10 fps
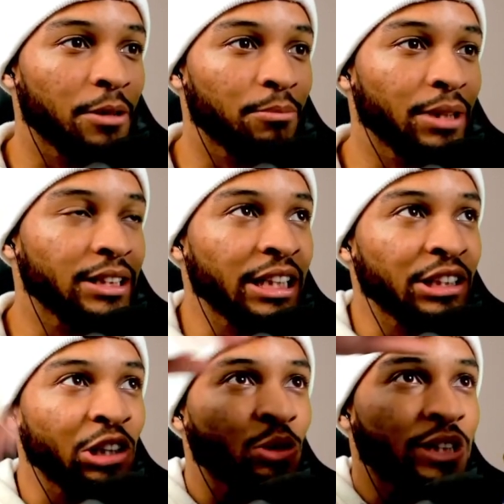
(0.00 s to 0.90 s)
but they
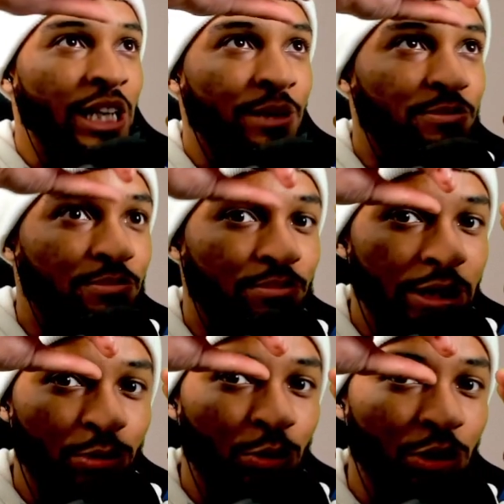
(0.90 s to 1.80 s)
know that
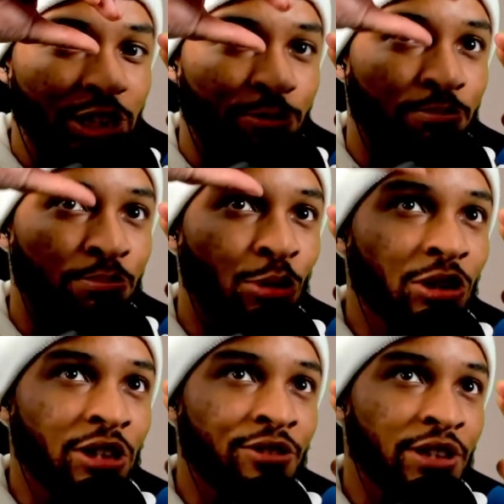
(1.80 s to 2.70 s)
people will get
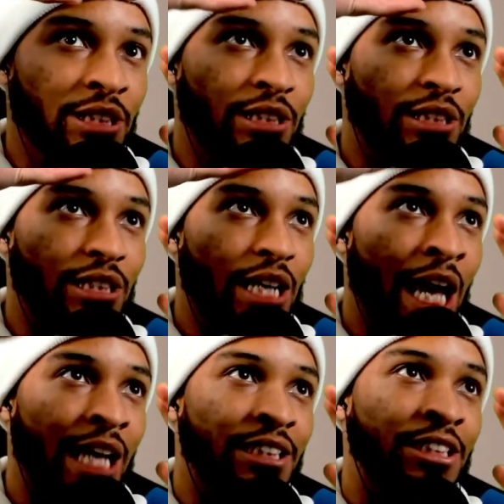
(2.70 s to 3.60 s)
bored of it
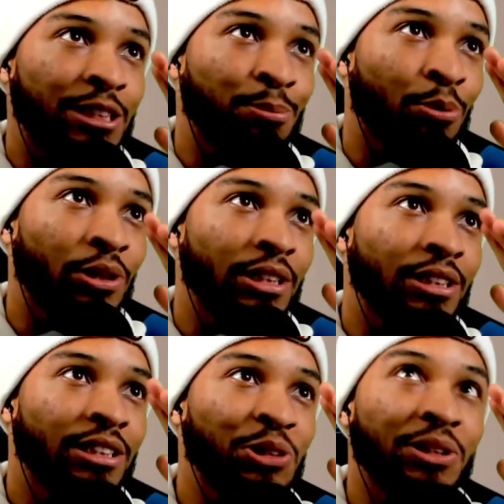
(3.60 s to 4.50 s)
at this point.
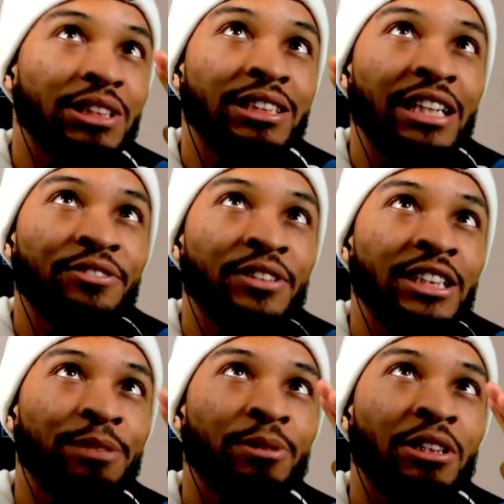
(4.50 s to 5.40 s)
So instead of
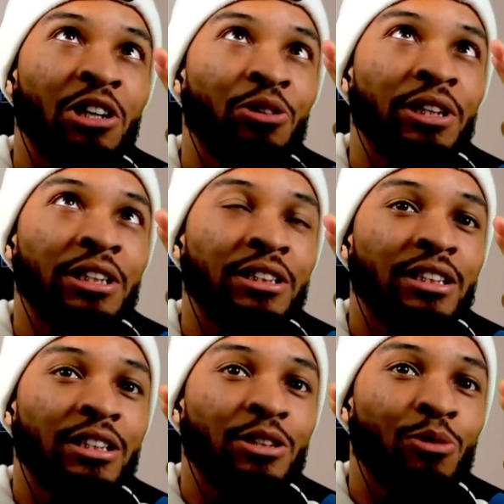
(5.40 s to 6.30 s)
keeping going
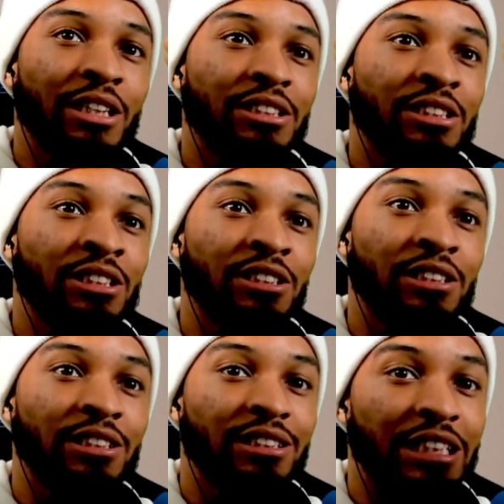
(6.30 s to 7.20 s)
while it's
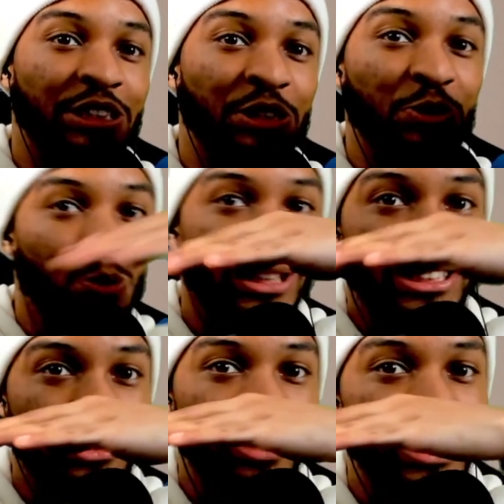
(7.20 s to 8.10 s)
good, they switch
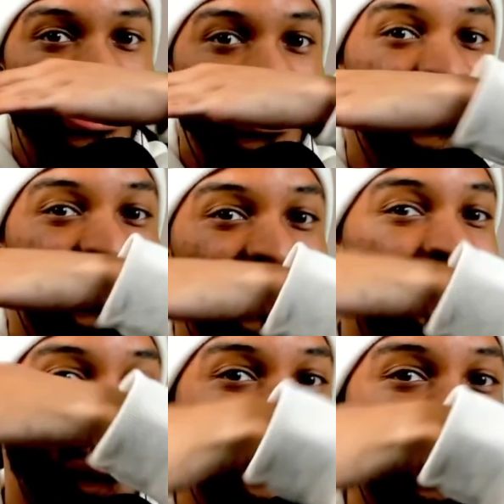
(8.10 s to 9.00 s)
directions to
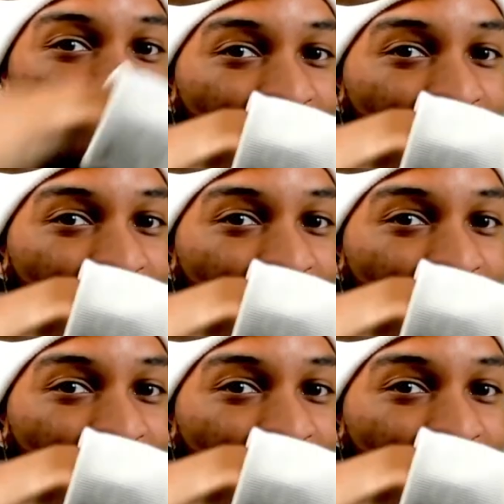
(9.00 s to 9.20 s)
something else